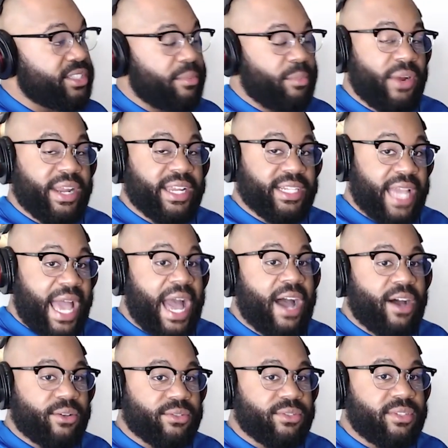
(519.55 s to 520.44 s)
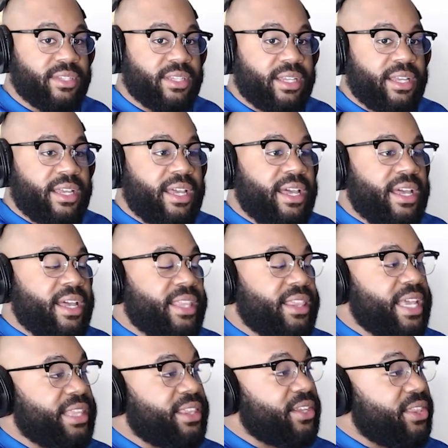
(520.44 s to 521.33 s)
break down,
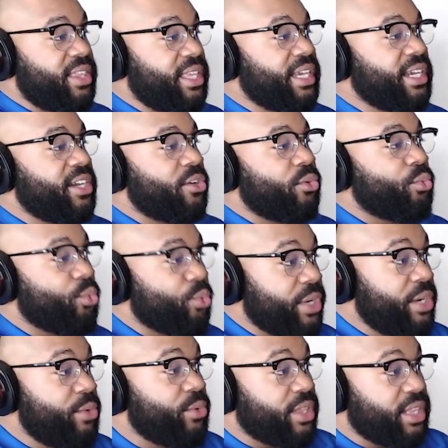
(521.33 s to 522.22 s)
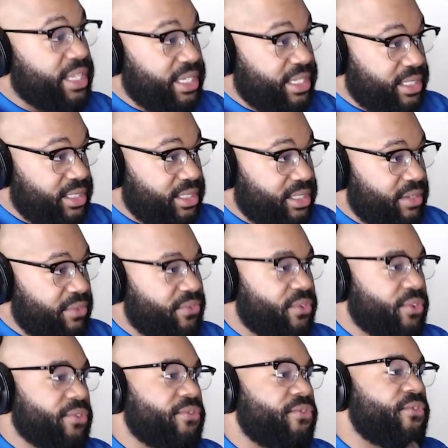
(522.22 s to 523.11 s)
that they're then going to re-release
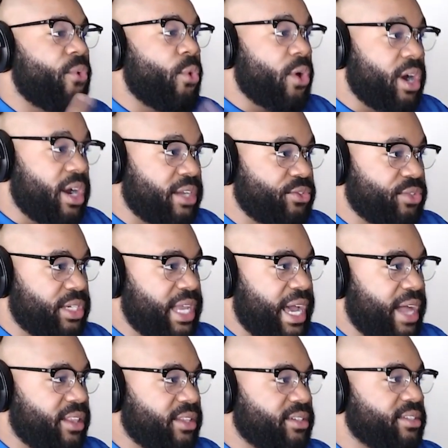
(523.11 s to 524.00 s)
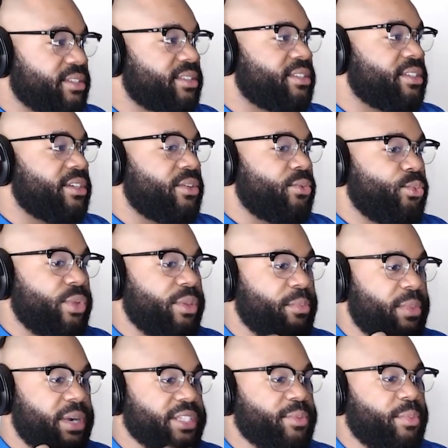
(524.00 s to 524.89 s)
for $400 with
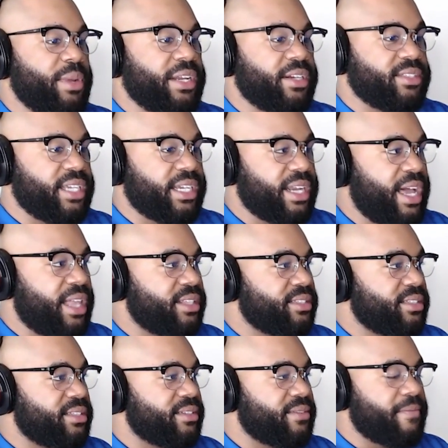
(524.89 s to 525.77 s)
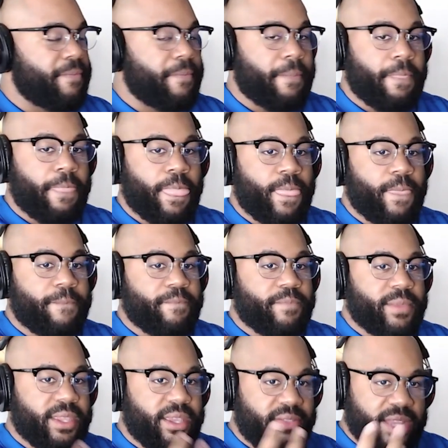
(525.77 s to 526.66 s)
much better technology.
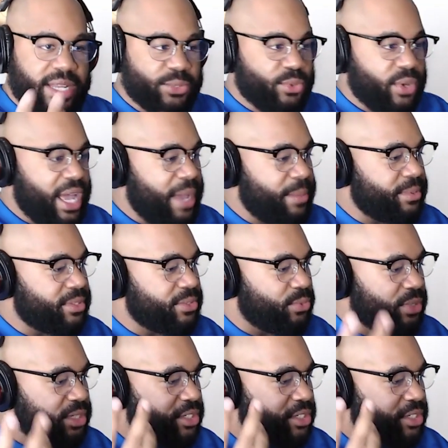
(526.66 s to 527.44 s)
That's what happens when